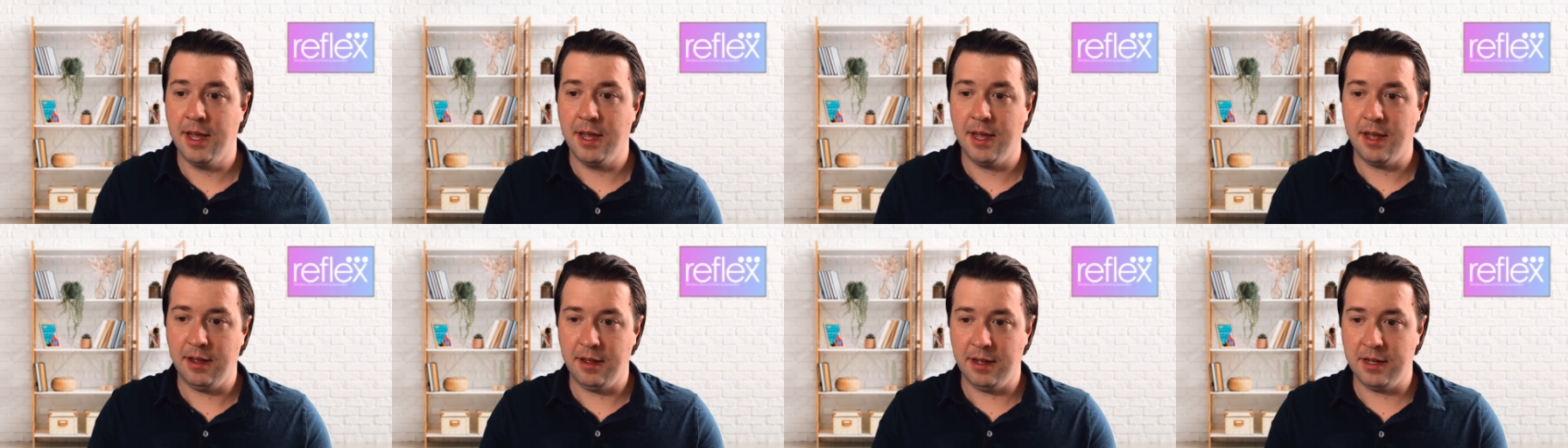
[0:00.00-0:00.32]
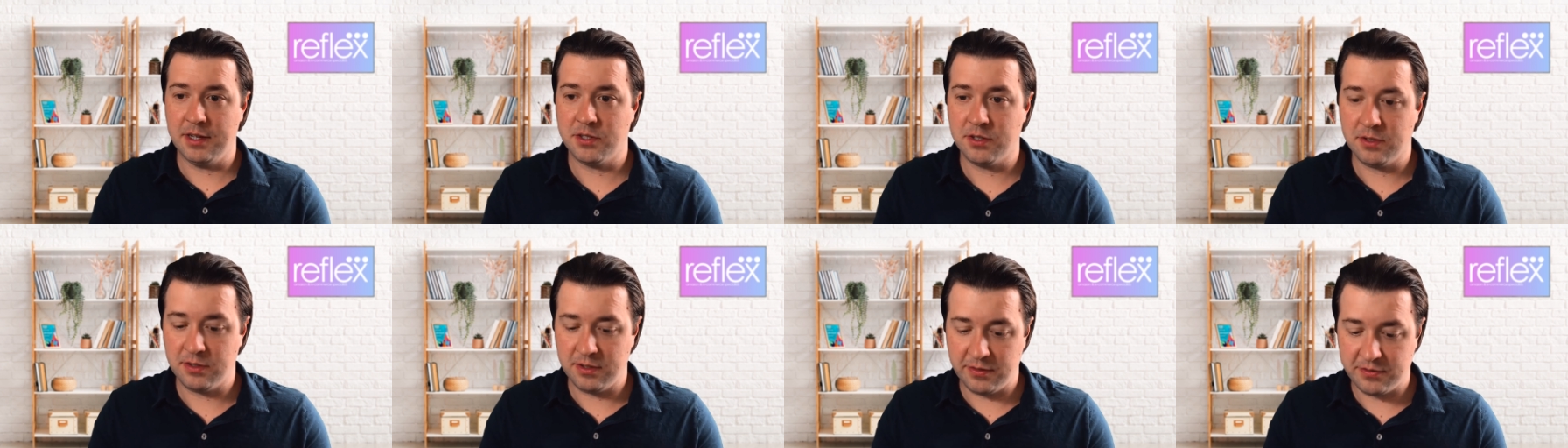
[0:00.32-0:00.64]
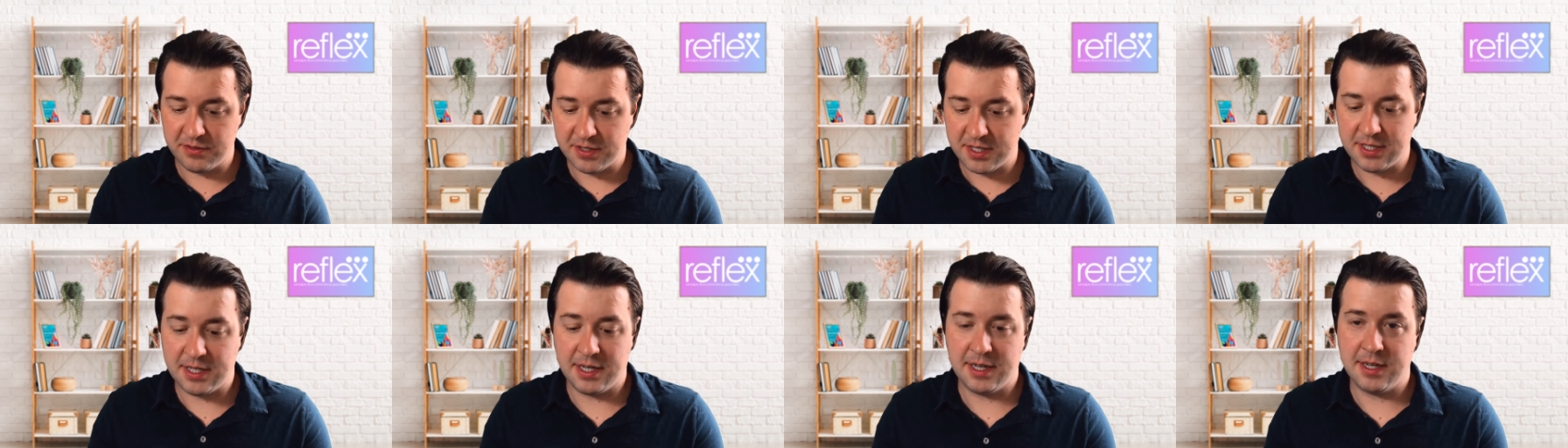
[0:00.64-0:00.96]
I actually have
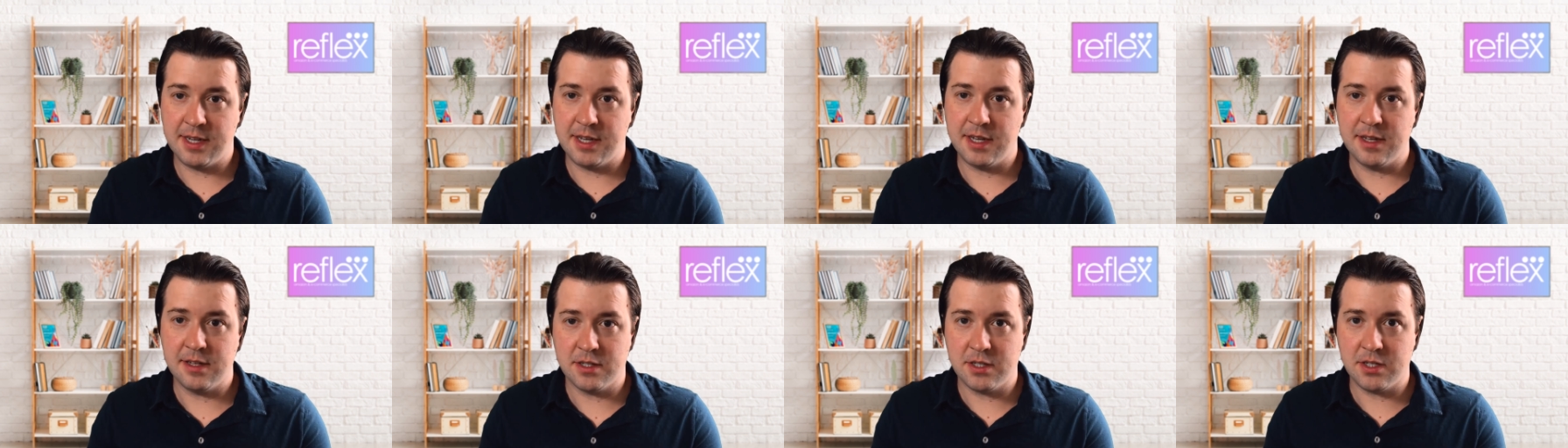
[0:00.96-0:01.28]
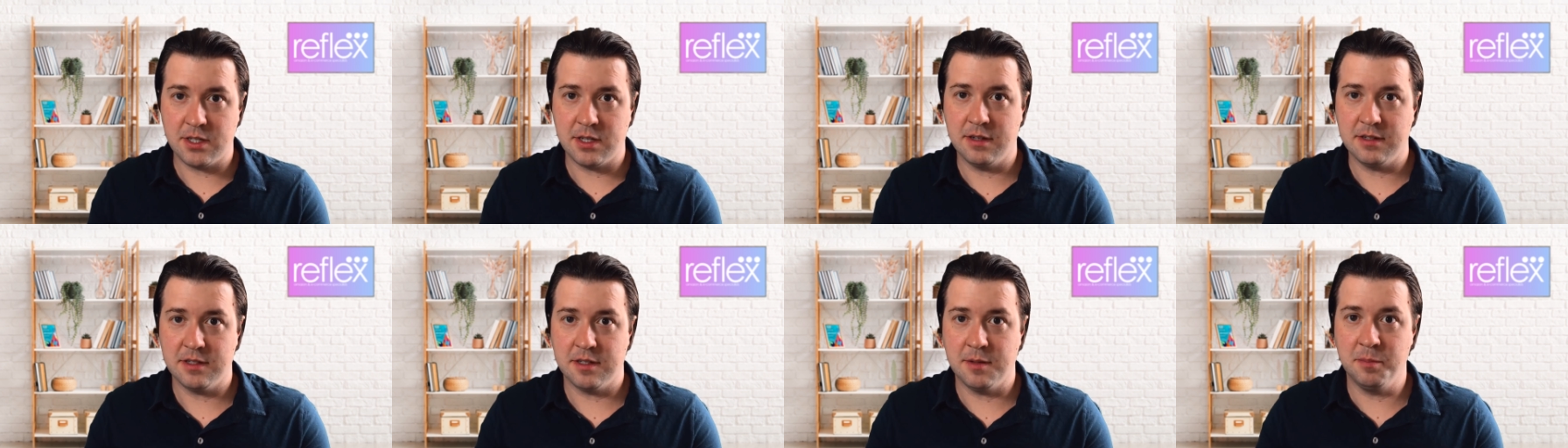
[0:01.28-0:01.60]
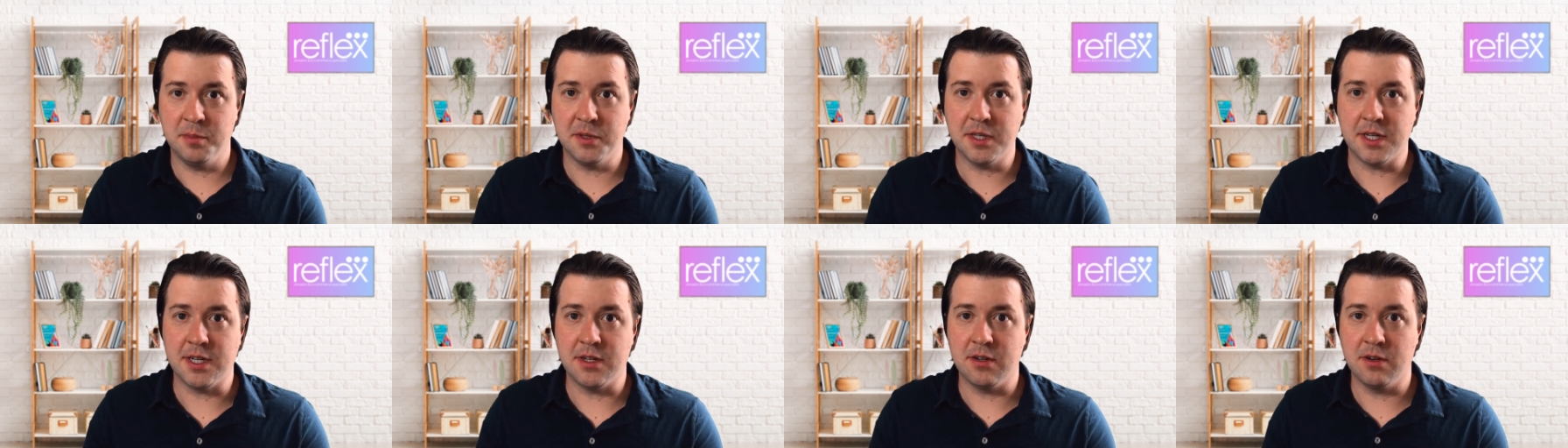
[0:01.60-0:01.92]
seen it start to
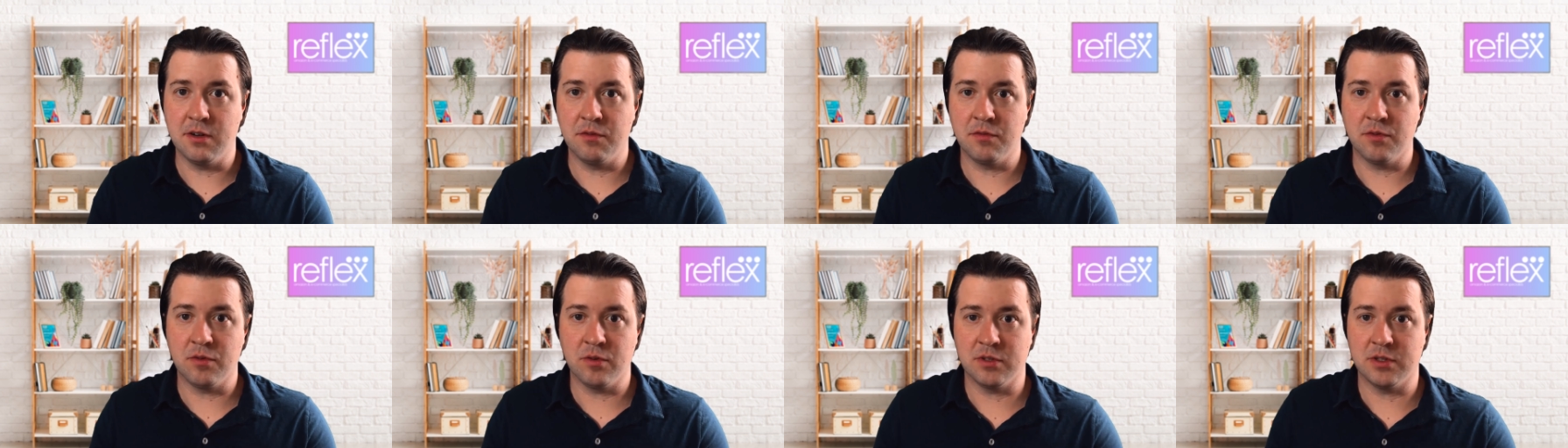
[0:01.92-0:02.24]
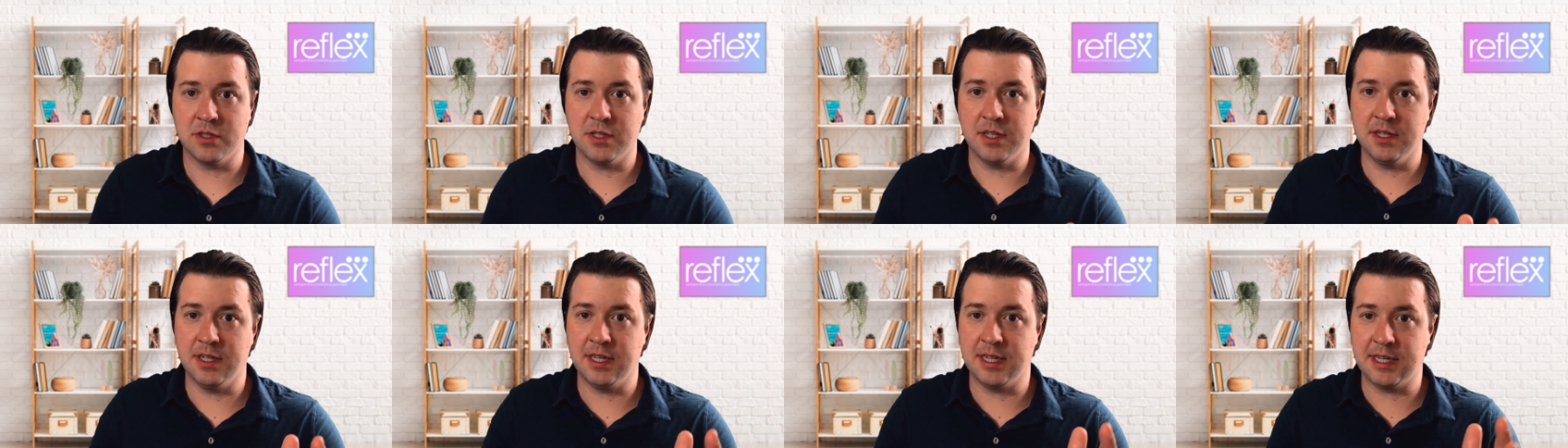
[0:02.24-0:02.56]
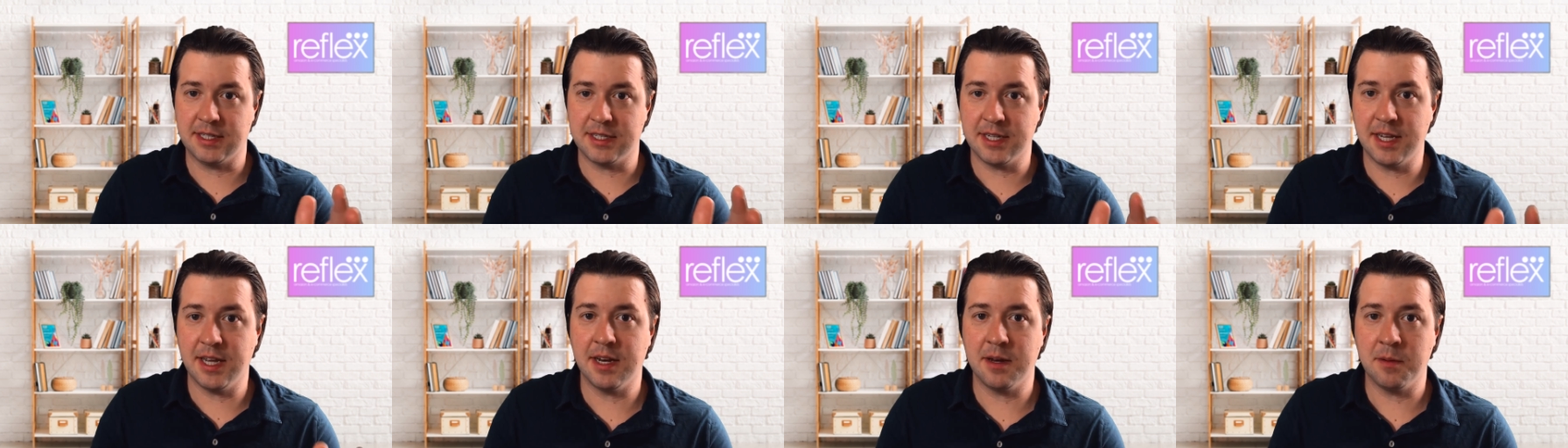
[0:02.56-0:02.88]
bleed over onto
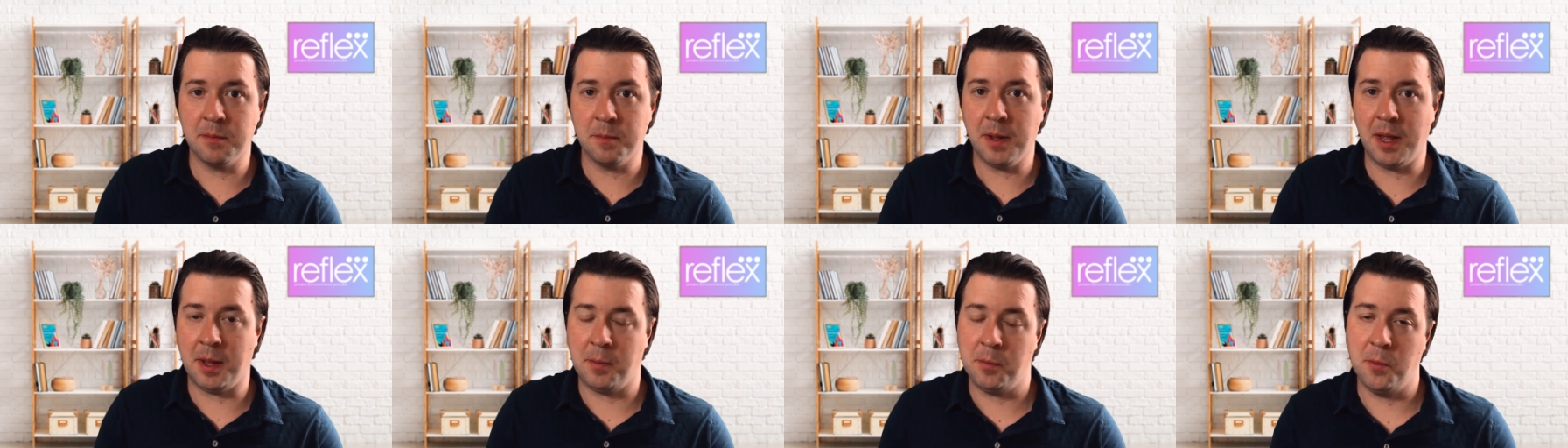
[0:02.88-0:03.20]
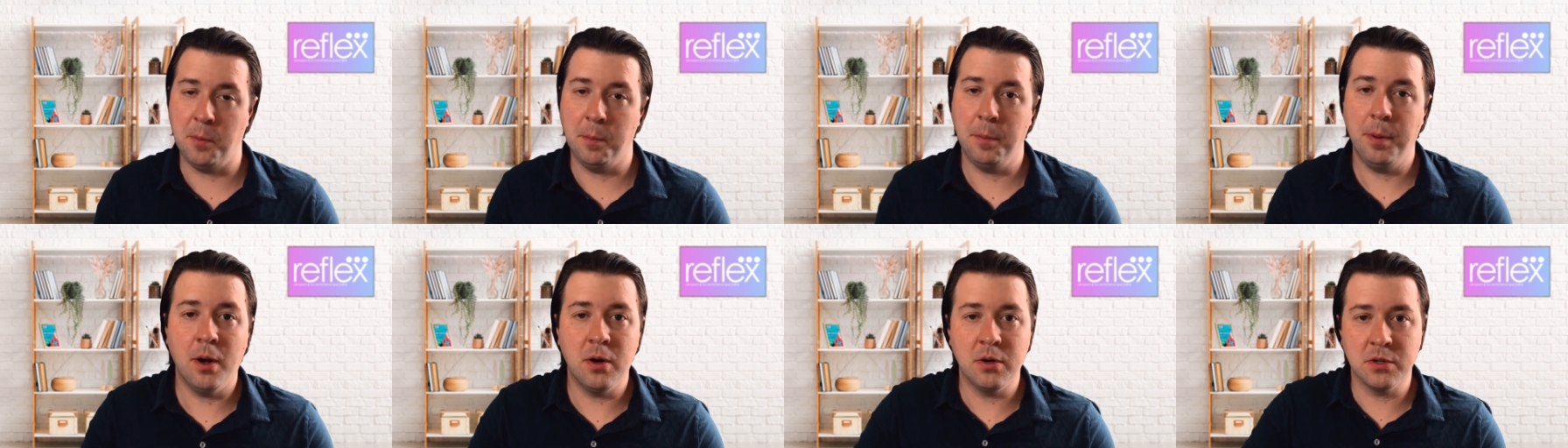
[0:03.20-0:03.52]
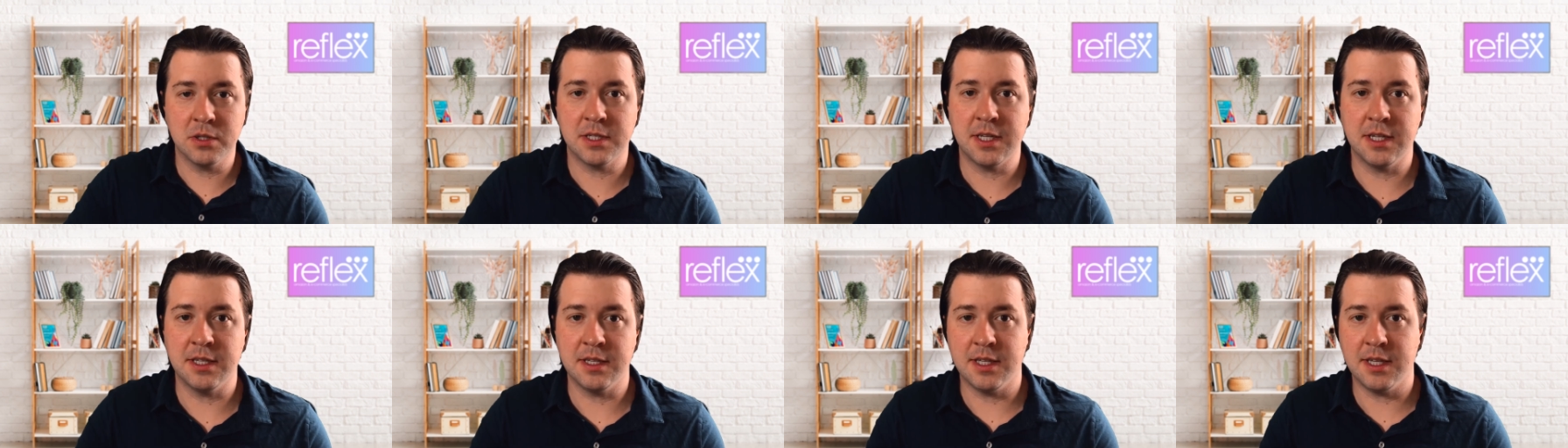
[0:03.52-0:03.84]
LinkedIn and people
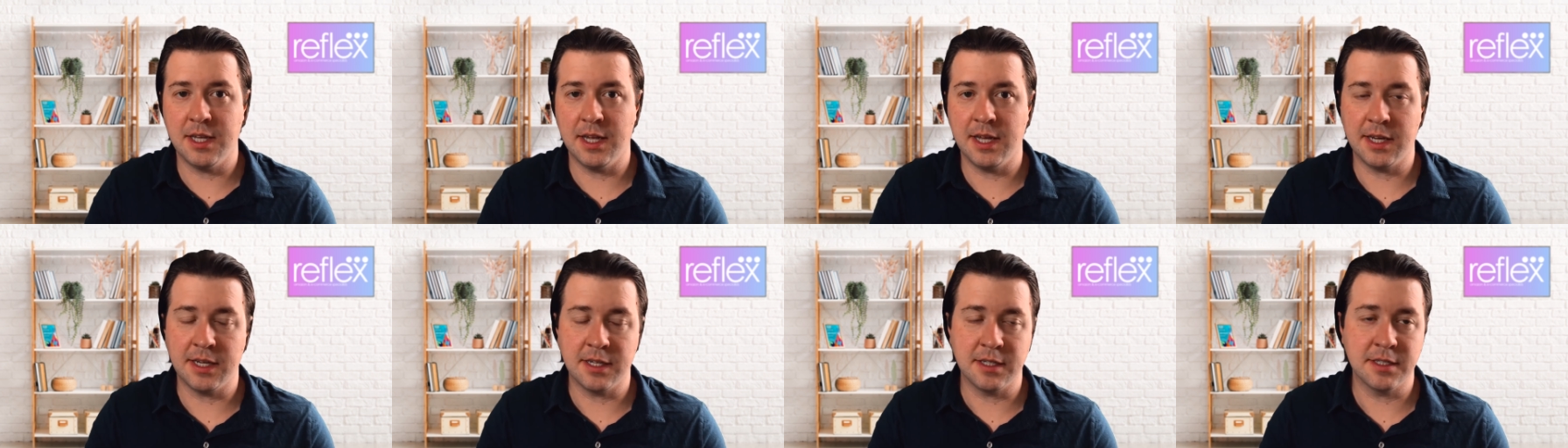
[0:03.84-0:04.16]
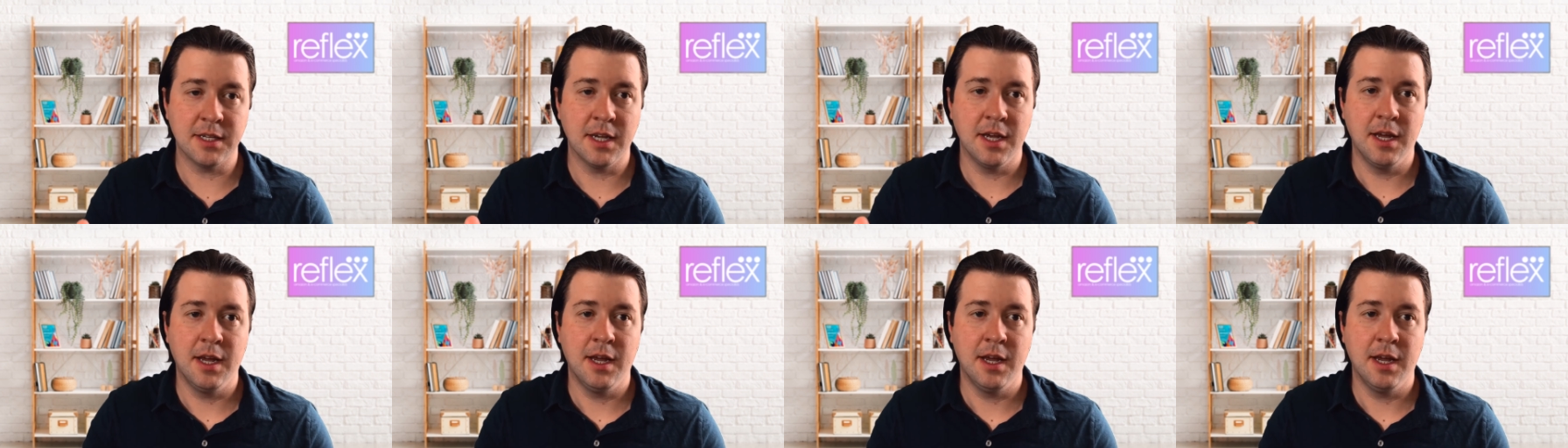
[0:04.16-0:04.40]
posting things